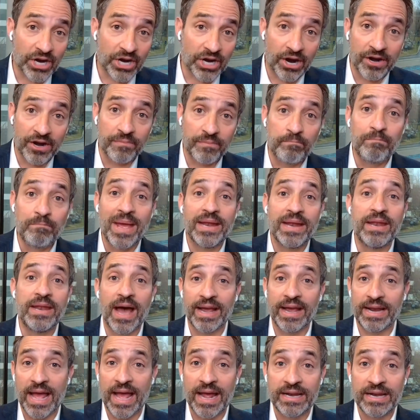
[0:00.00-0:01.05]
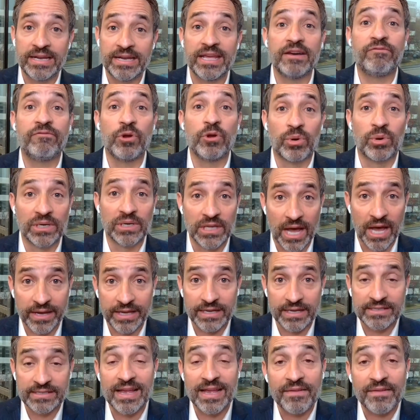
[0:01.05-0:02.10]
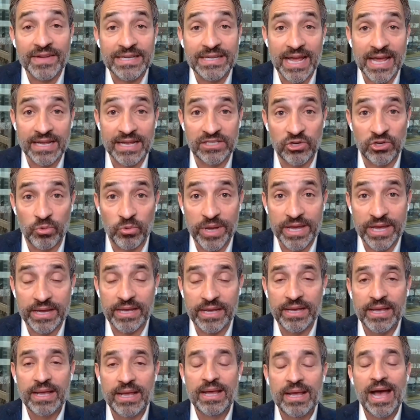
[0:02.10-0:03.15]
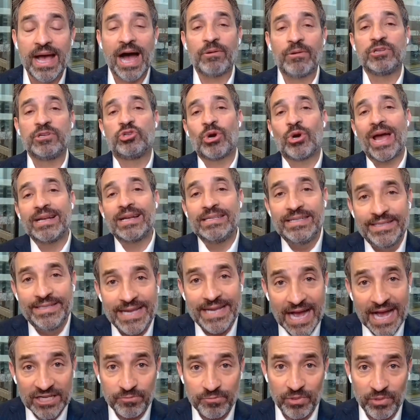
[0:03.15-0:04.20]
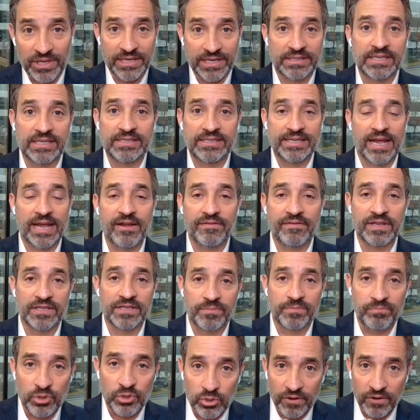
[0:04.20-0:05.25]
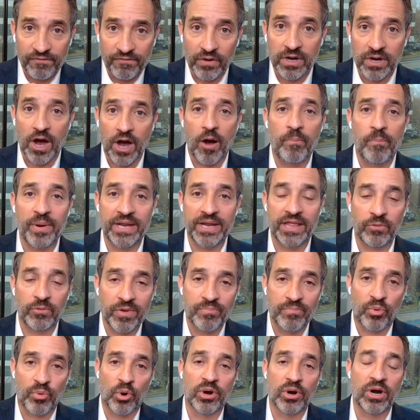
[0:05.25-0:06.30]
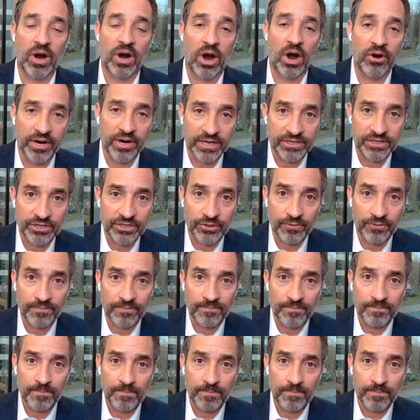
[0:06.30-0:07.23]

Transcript: start, midnight end, if we were lucky, 7 days a week. I was trying desperately to save this beautiful company that we poured our heart into.